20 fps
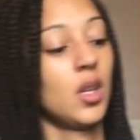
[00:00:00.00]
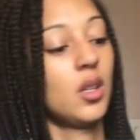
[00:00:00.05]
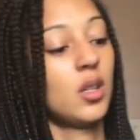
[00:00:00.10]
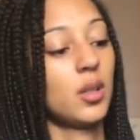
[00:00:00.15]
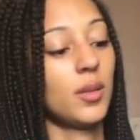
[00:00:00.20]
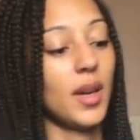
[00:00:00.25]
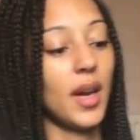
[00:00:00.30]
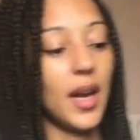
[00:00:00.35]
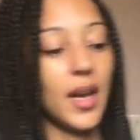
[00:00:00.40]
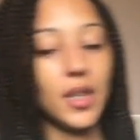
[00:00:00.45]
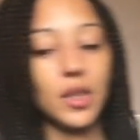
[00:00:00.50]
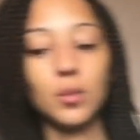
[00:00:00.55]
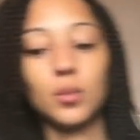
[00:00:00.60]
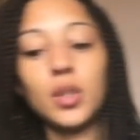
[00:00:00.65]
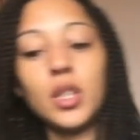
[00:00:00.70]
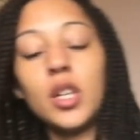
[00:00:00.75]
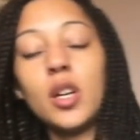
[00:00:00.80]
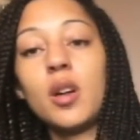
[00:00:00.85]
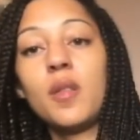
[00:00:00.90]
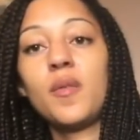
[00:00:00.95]
so
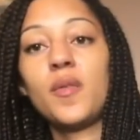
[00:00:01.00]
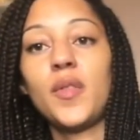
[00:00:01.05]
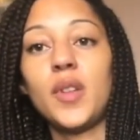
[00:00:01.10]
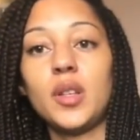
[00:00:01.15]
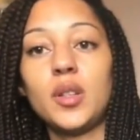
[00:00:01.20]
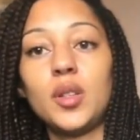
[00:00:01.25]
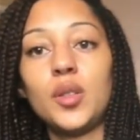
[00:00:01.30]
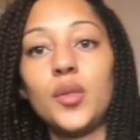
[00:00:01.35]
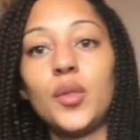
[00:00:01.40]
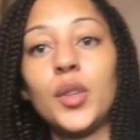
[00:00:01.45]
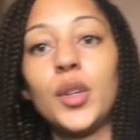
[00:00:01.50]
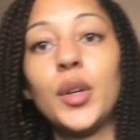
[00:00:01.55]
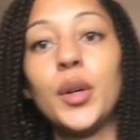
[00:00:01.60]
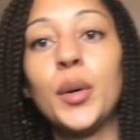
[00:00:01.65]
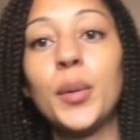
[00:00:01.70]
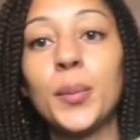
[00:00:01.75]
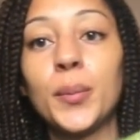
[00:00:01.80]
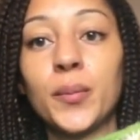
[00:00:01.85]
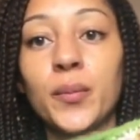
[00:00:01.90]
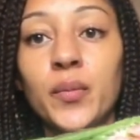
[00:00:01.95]
Edinburgh Yarn
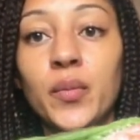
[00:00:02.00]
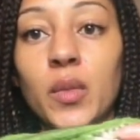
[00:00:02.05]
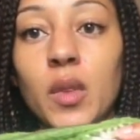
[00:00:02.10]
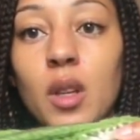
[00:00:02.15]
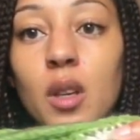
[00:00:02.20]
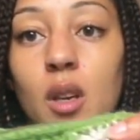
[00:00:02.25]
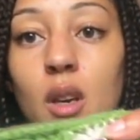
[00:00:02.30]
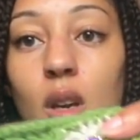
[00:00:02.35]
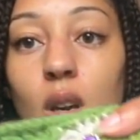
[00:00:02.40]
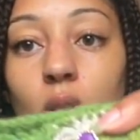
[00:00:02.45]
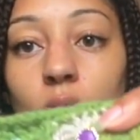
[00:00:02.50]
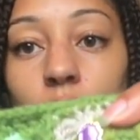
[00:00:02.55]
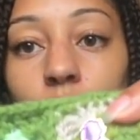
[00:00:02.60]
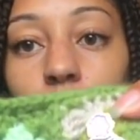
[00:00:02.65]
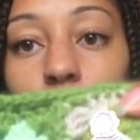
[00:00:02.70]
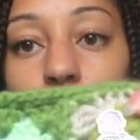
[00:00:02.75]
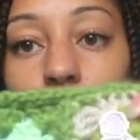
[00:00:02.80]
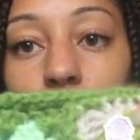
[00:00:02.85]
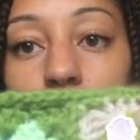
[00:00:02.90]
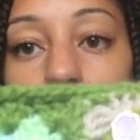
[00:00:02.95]
Festival, I got